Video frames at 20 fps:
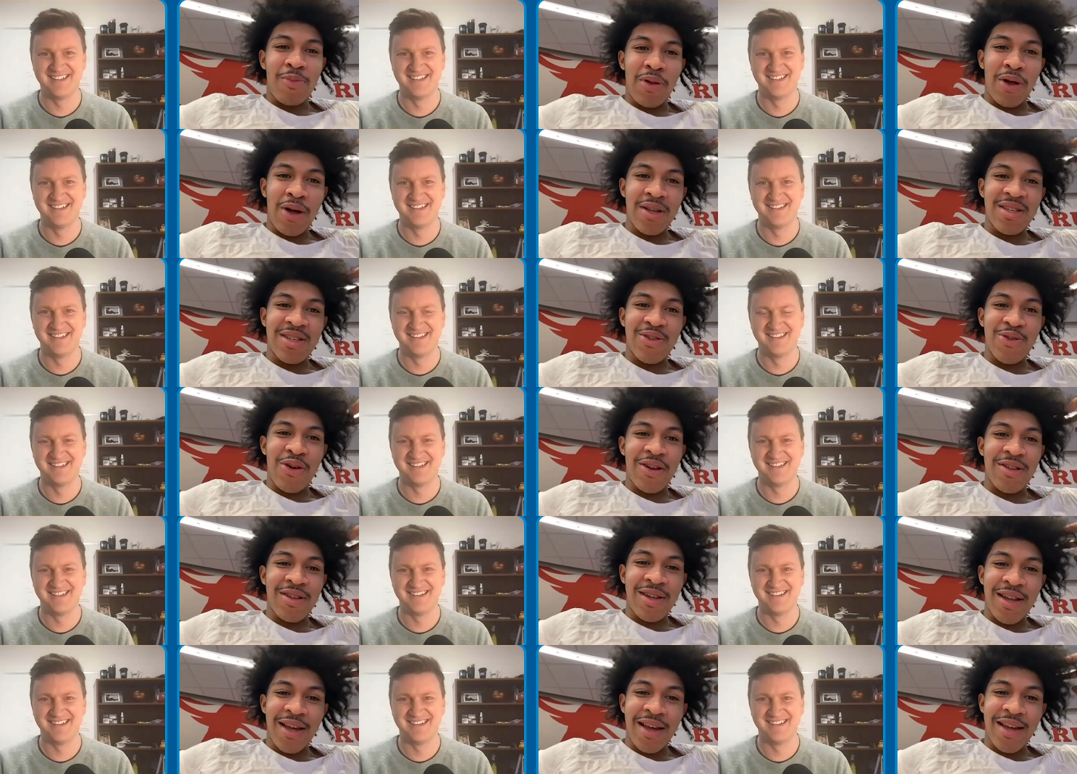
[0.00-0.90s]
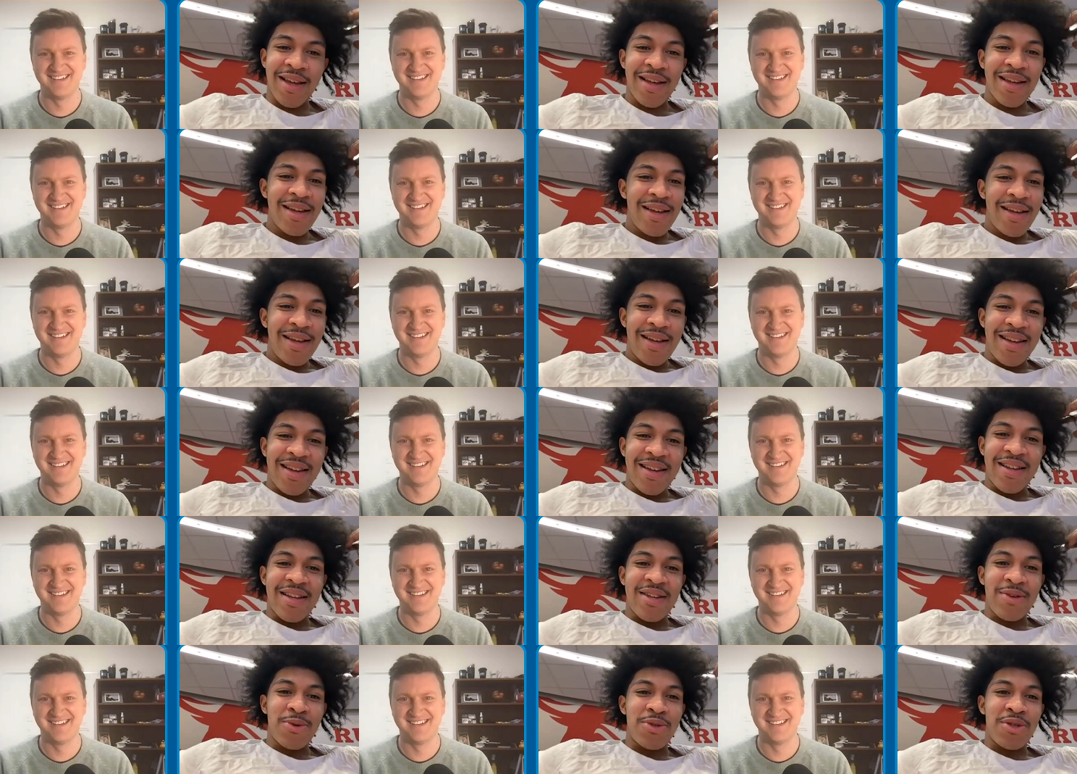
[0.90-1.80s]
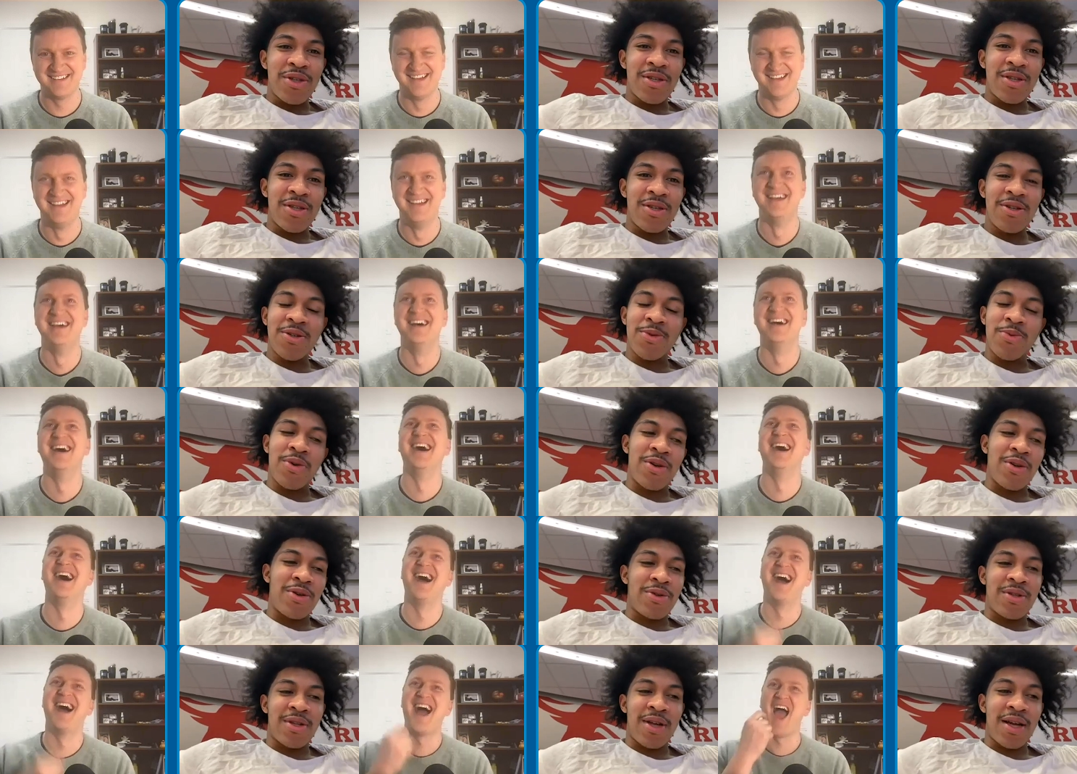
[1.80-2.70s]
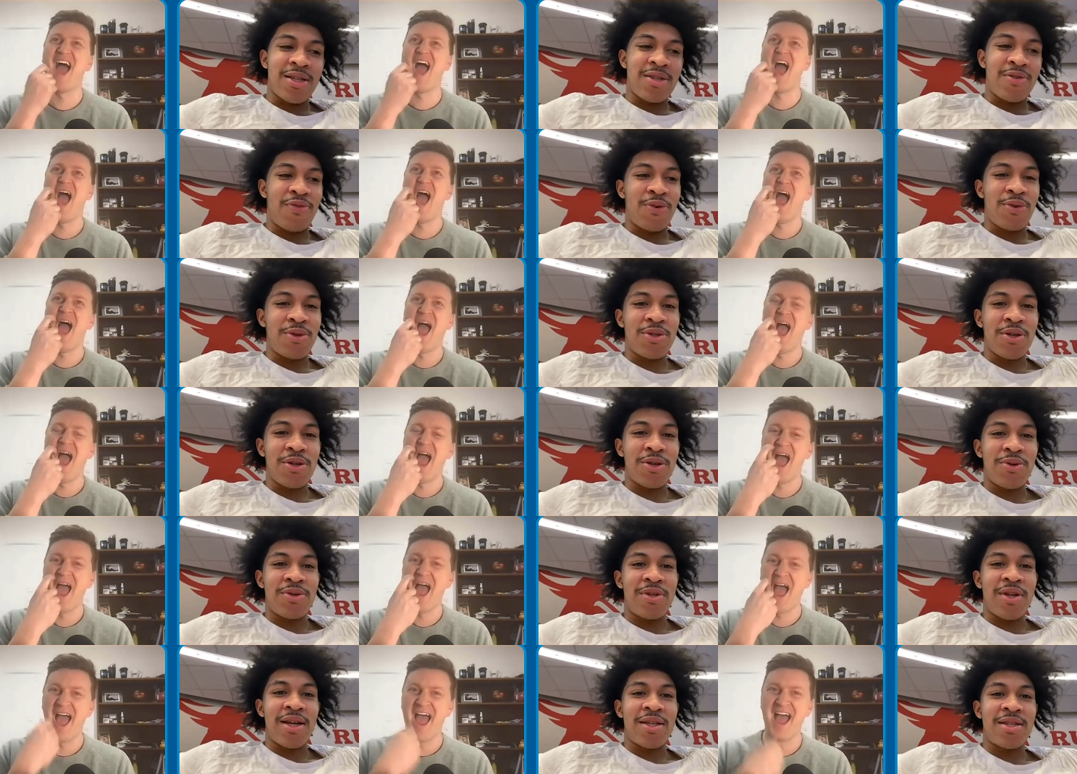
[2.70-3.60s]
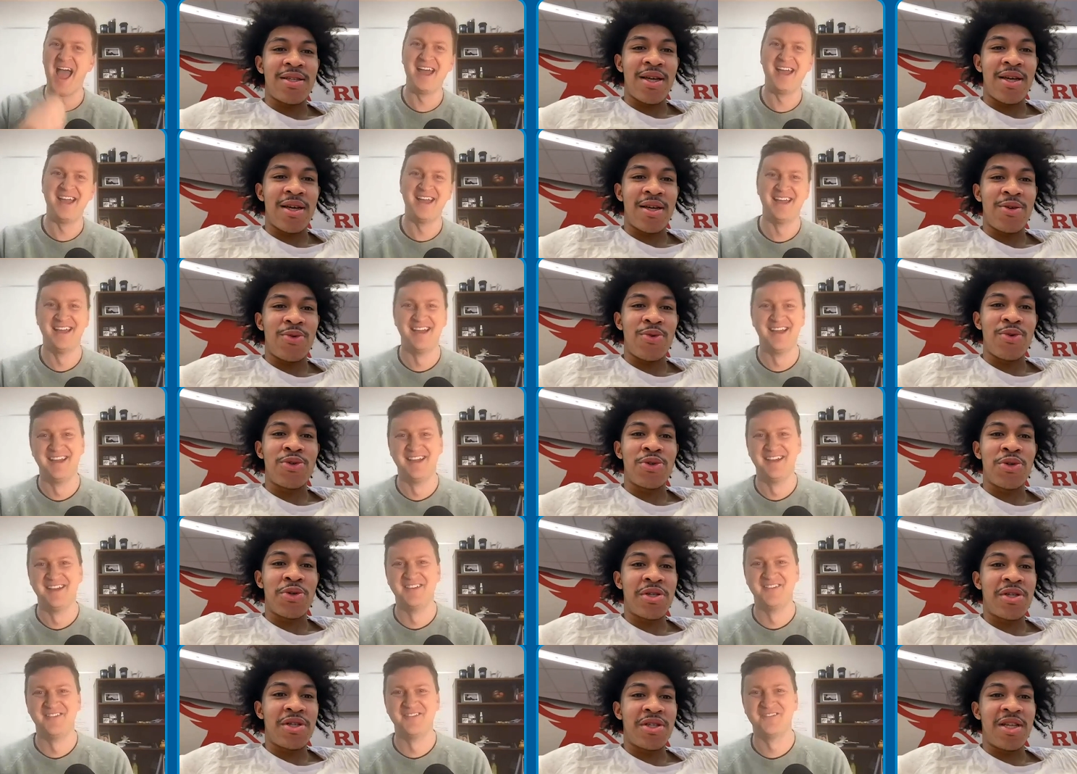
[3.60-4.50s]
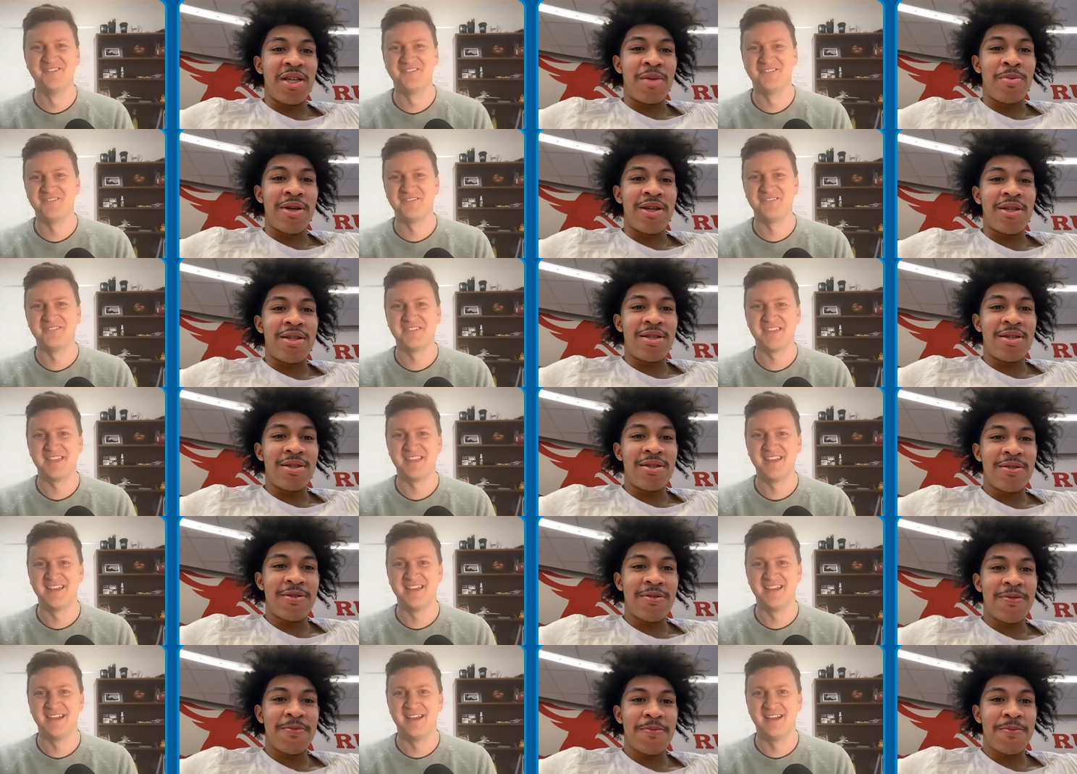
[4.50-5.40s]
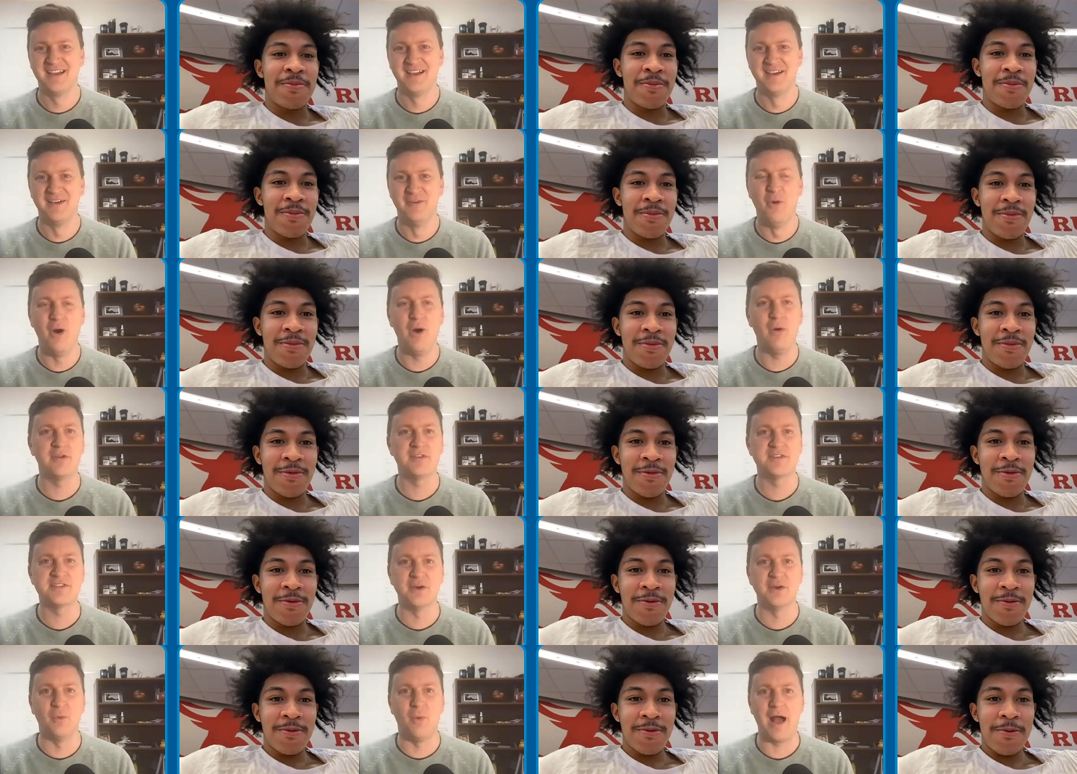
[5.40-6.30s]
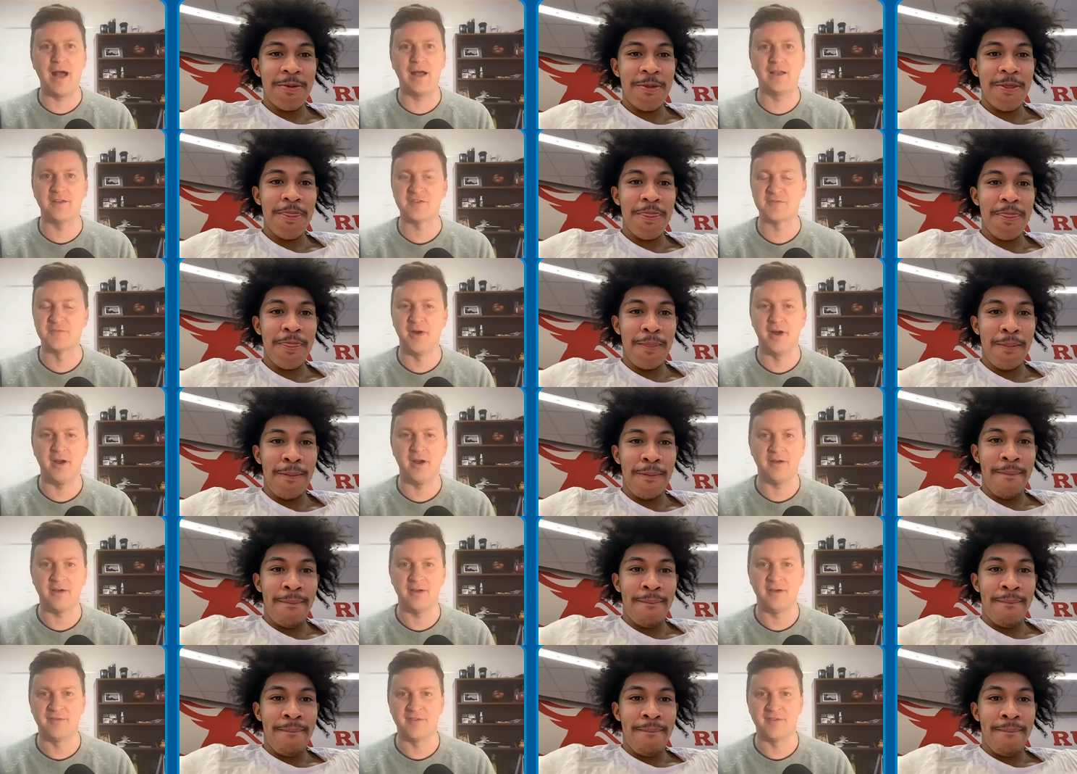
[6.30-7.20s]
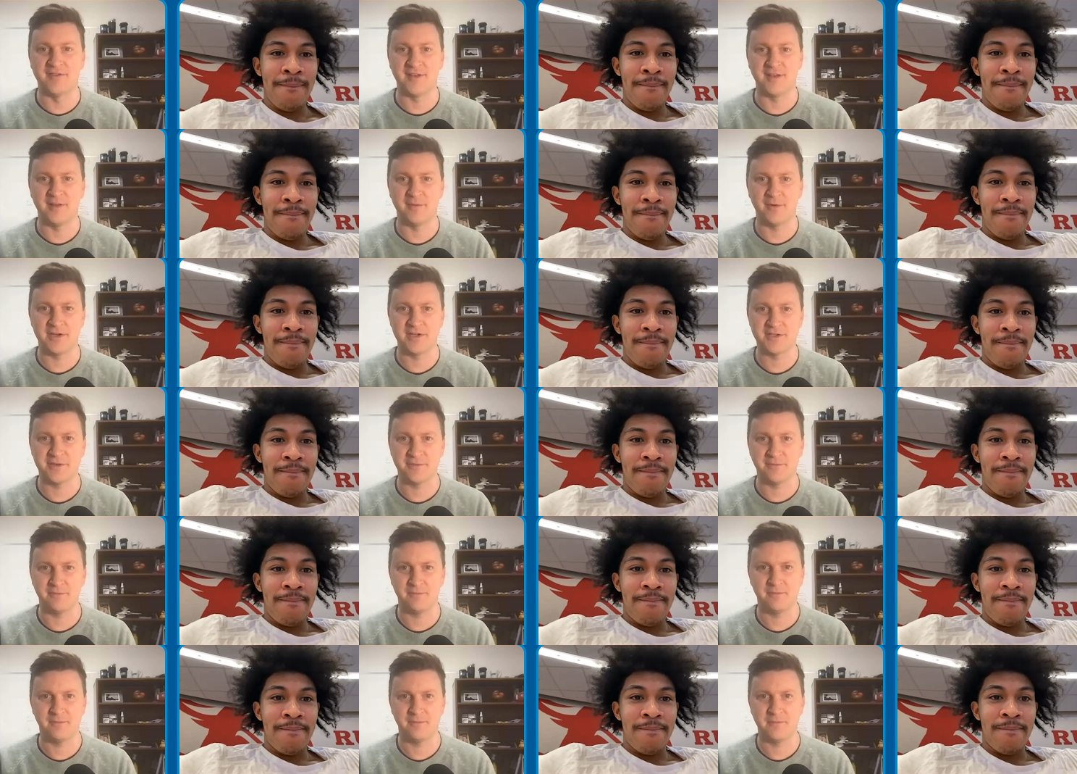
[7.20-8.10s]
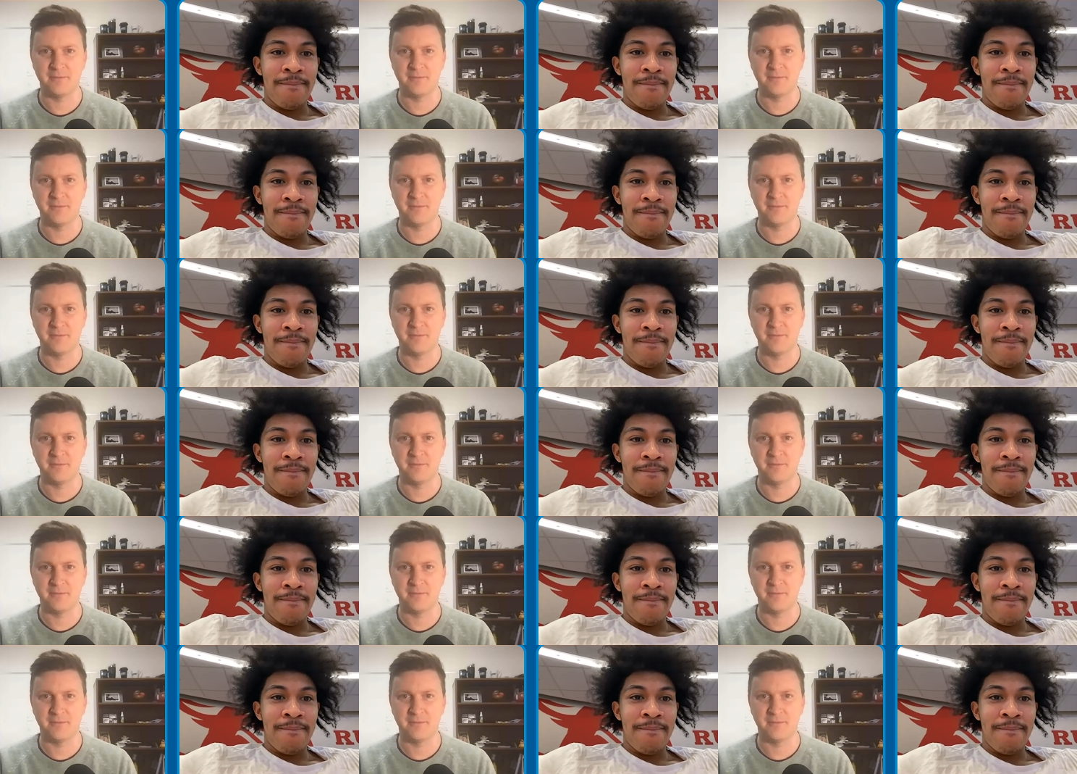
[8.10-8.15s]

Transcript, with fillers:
Speaker 1: of applauses throughout the night. And it was just it's just one of those nights, full circle nights that you enjoy with your teammates. What
Speaker 2: was the wildest part of the celebration?